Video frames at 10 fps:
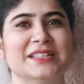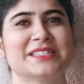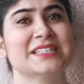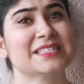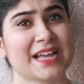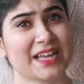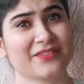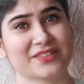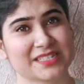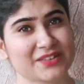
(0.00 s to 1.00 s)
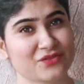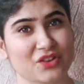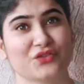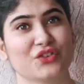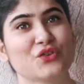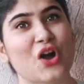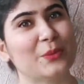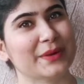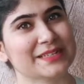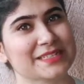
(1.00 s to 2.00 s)
Since I have received a few
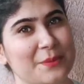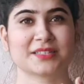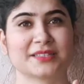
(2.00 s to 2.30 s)
comments,